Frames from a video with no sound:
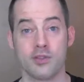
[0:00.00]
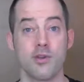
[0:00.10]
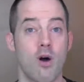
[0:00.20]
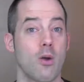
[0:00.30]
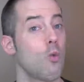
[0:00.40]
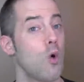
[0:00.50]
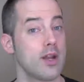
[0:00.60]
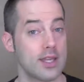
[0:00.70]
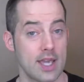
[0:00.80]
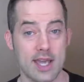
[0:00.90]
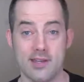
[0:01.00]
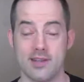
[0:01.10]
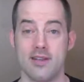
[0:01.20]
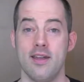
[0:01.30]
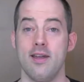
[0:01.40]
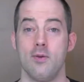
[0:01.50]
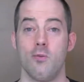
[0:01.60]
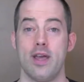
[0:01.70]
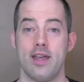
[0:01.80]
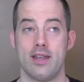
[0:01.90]
So on one occasion
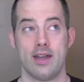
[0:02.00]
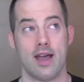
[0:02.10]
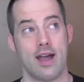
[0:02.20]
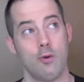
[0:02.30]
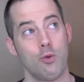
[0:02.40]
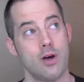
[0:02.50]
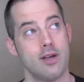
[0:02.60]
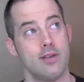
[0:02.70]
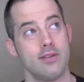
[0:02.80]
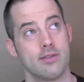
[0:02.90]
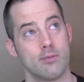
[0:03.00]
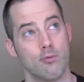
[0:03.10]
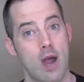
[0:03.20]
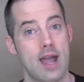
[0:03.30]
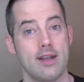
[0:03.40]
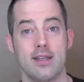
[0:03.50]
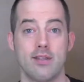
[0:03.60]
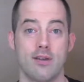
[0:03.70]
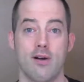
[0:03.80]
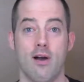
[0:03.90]
when I was riding
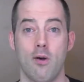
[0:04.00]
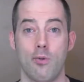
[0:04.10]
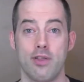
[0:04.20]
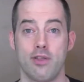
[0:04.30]
in the car